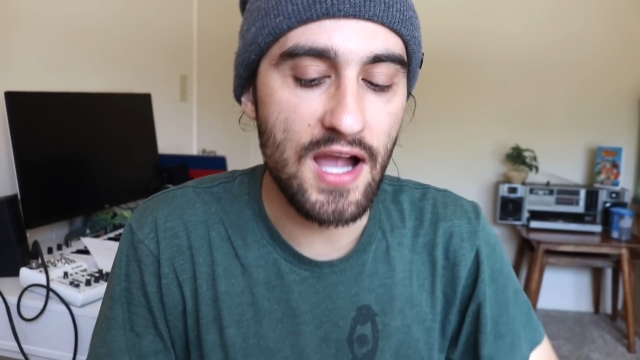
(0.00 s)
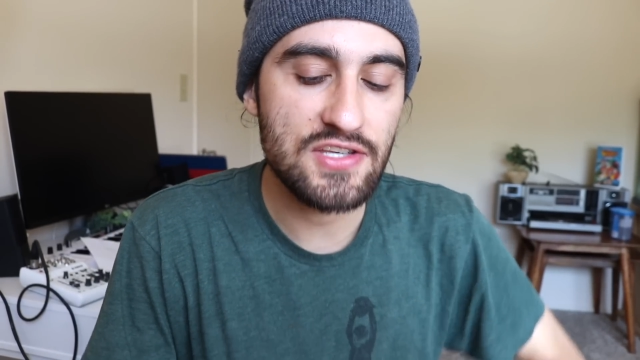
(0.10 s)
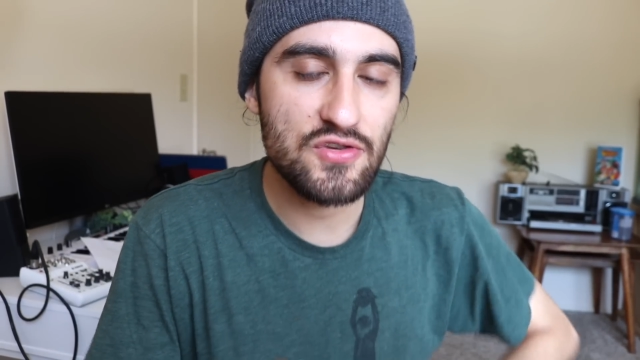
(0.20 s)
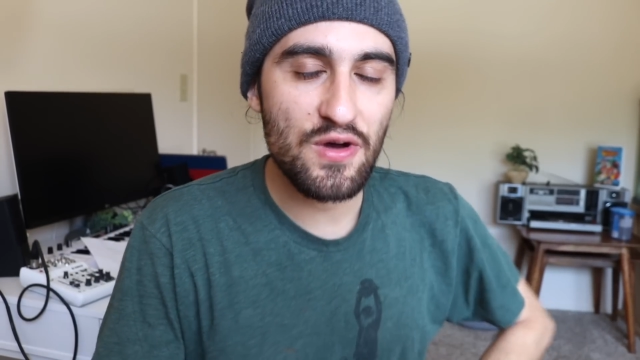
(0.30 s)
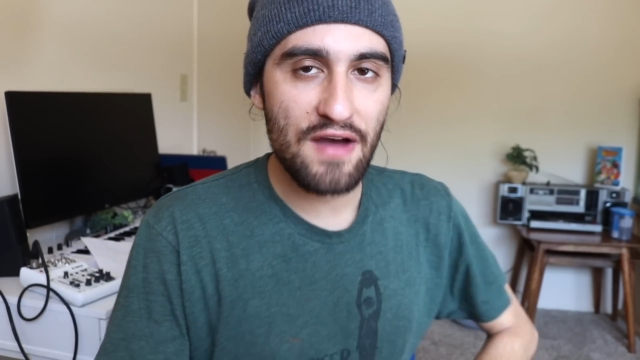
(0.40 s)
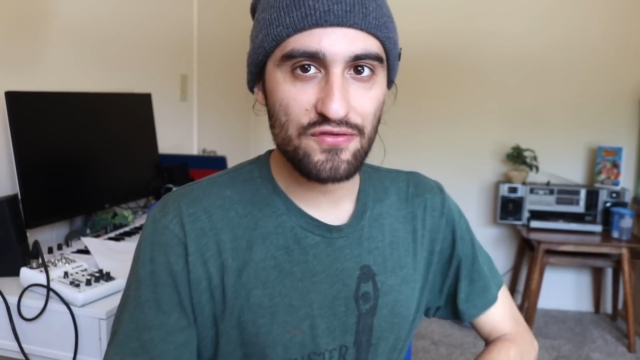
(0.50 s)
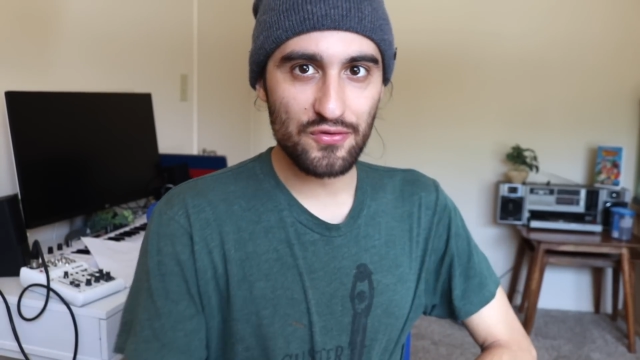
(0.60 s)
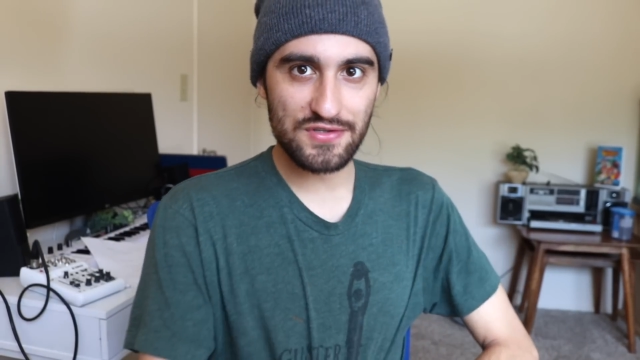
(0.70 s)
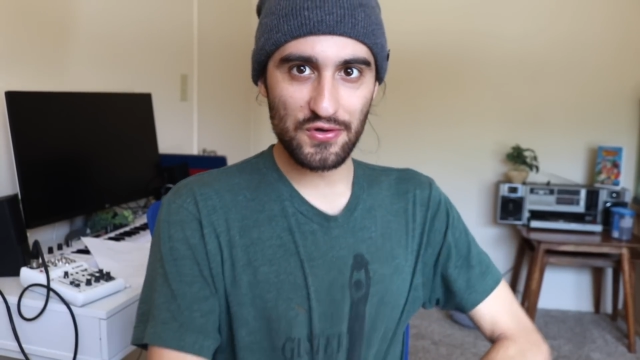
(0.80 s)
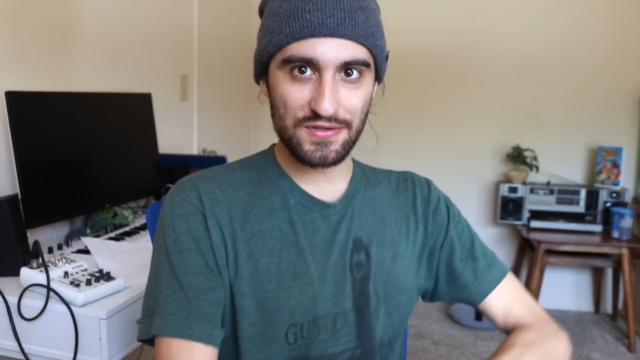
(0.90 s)
I do have the
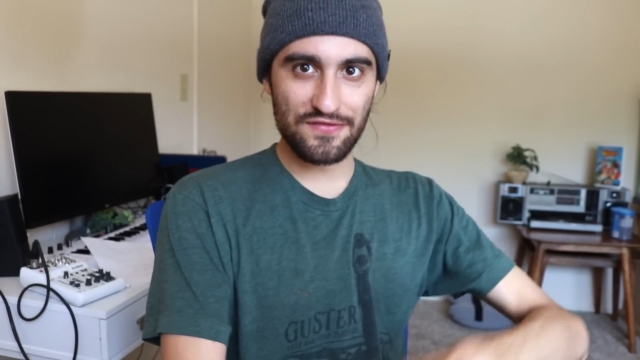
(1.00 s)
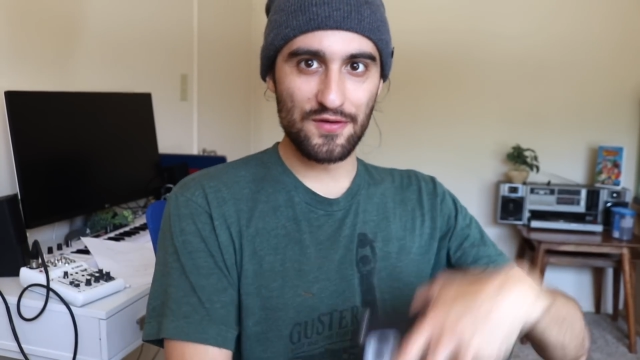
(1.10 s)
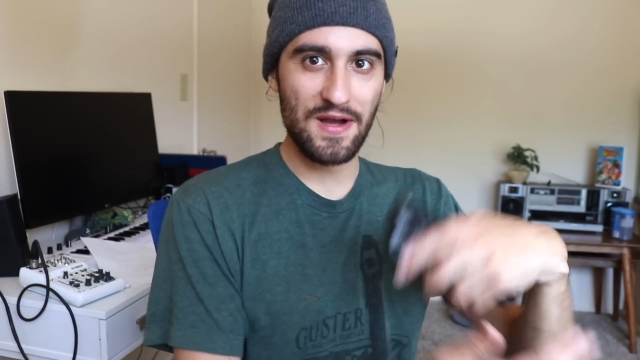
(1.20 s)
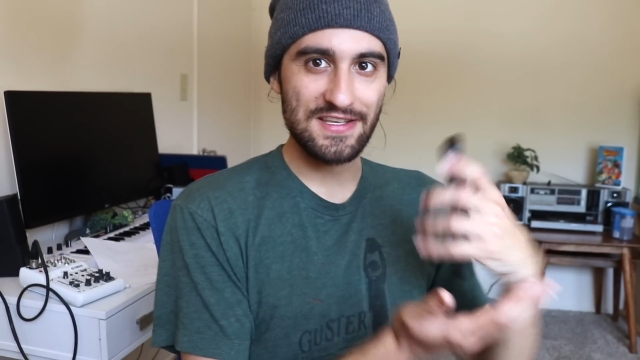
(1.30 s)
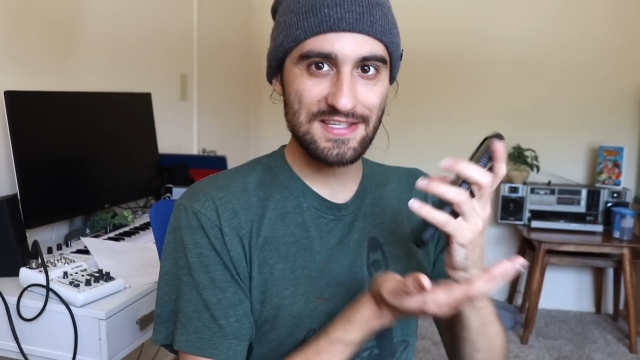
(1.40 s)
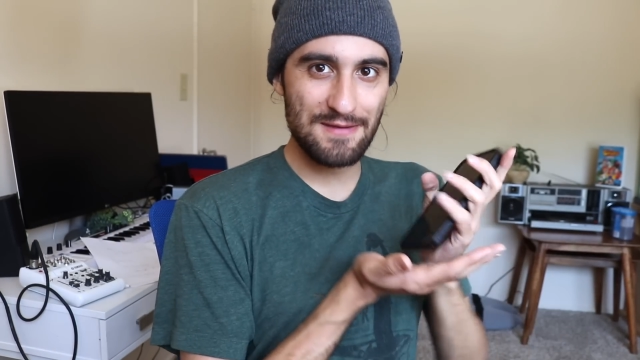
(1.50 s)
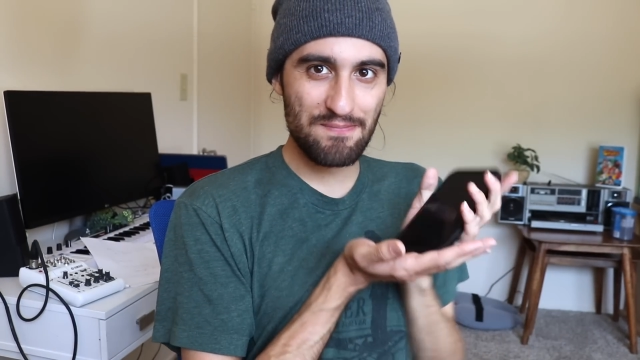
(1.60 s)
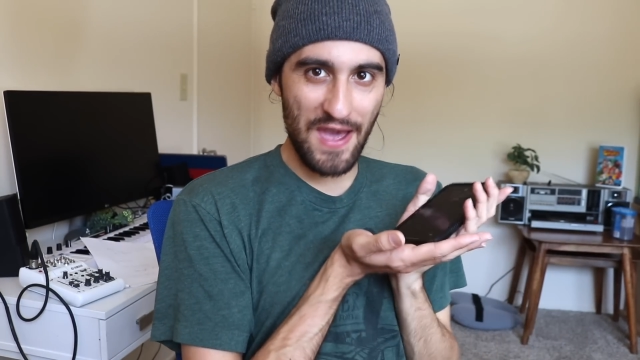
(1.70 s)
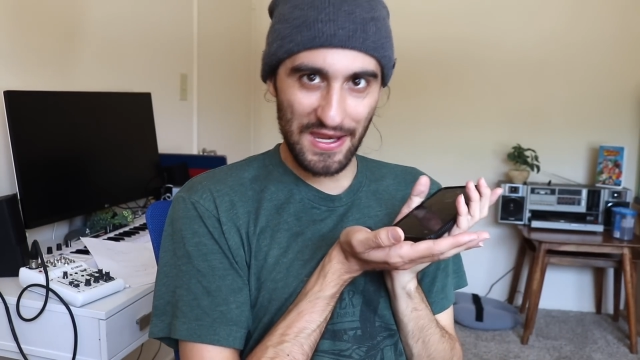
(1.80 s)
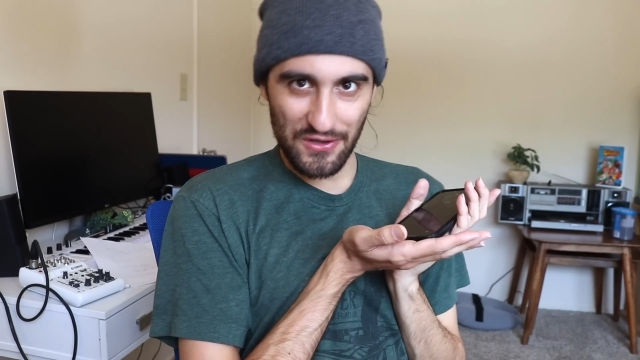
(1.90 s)
results for my
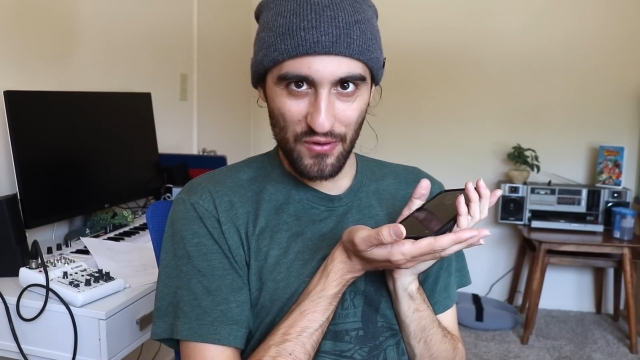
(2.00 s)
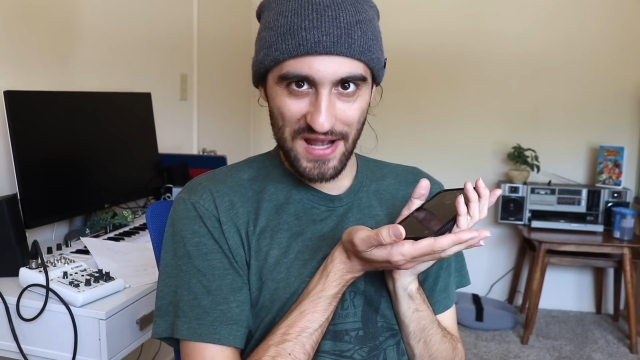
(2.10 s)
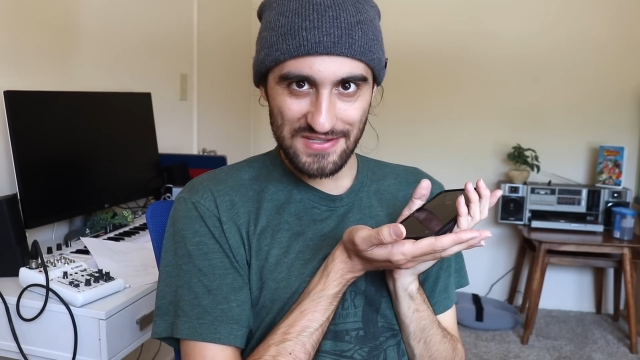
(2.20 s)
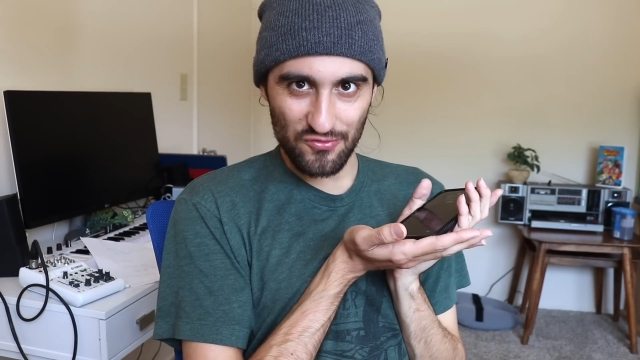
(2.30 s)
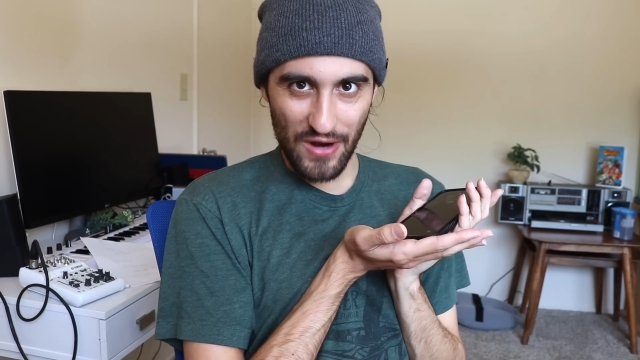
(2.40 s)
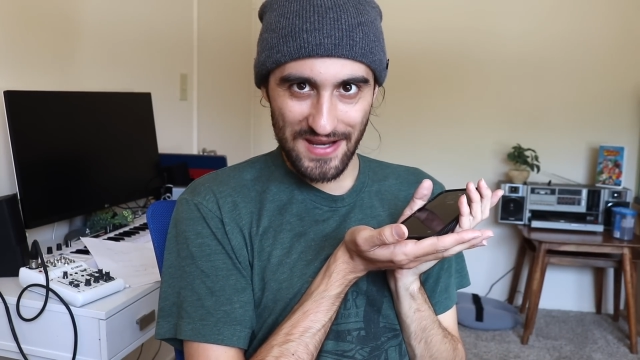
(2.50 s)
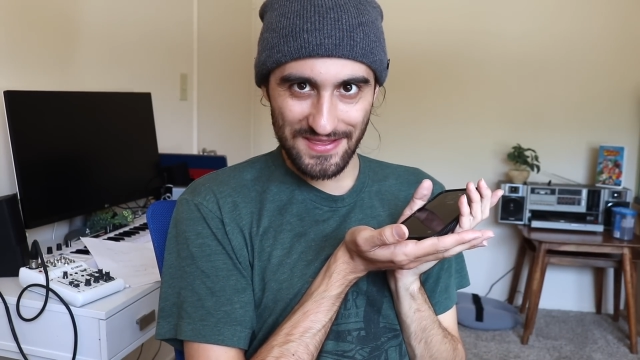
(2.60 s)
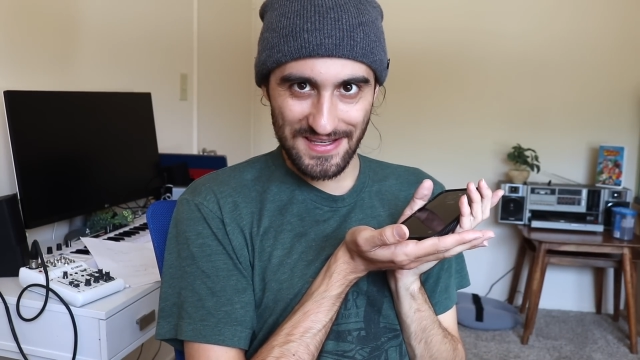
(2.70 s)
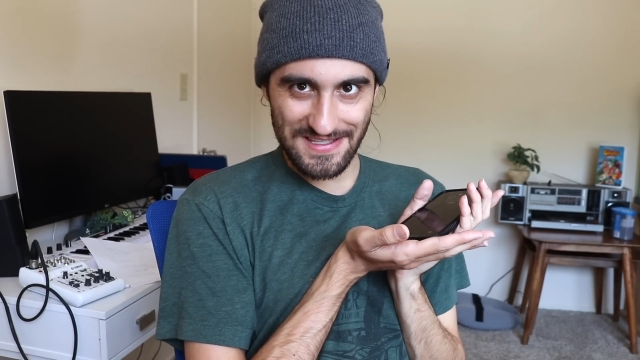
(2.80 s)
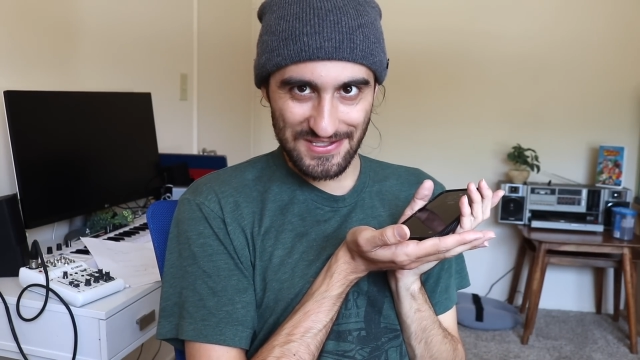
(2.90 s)
Did Pennywise
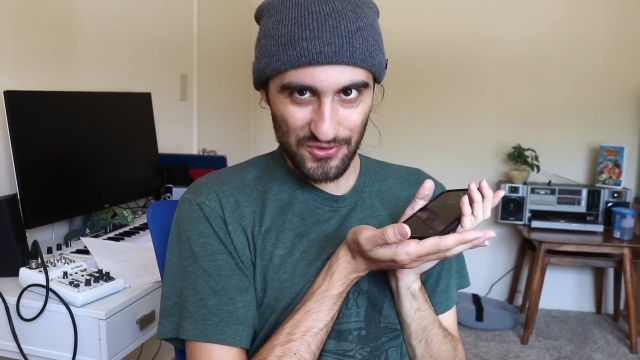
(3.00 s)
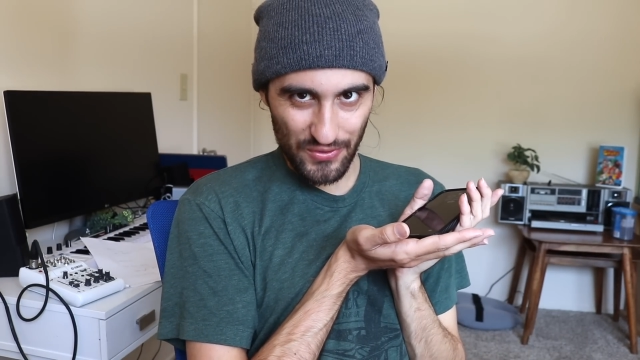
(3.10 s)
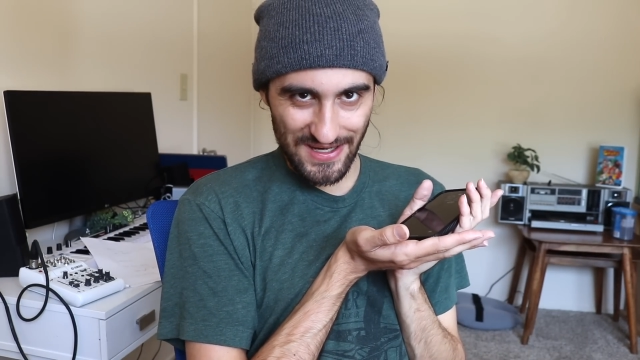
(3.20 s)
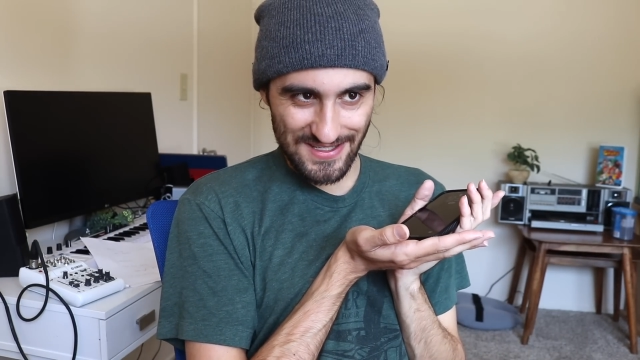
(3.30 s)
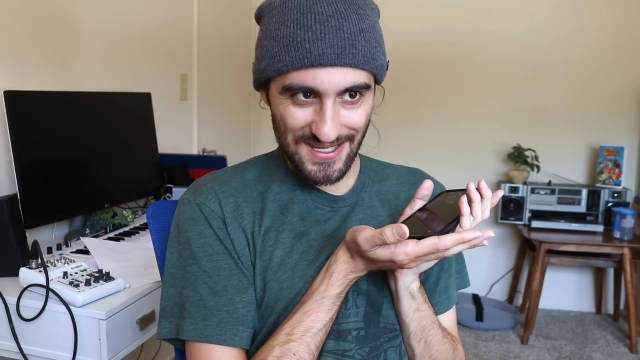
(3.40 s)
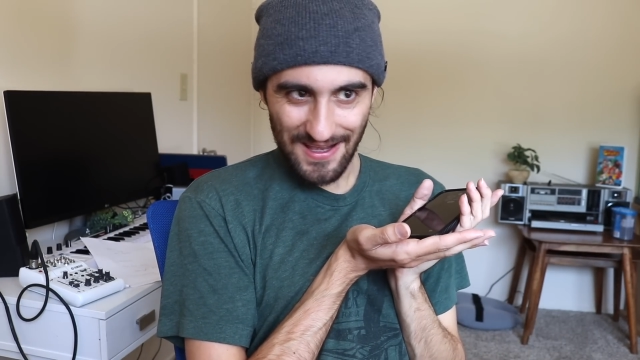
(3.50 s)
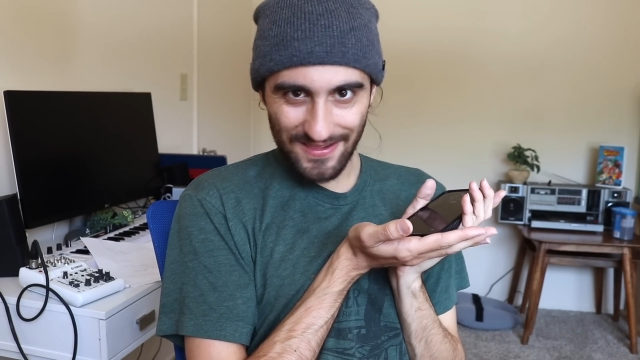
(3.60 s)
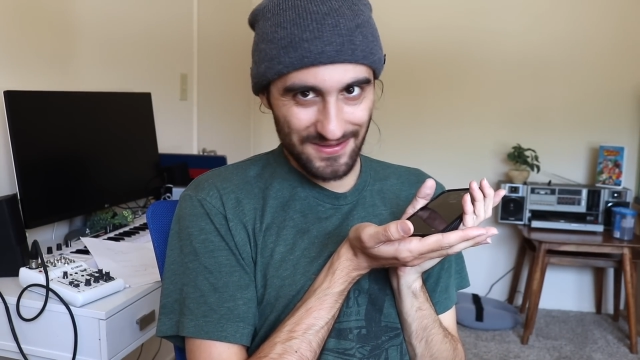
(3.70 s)
Write This tweet.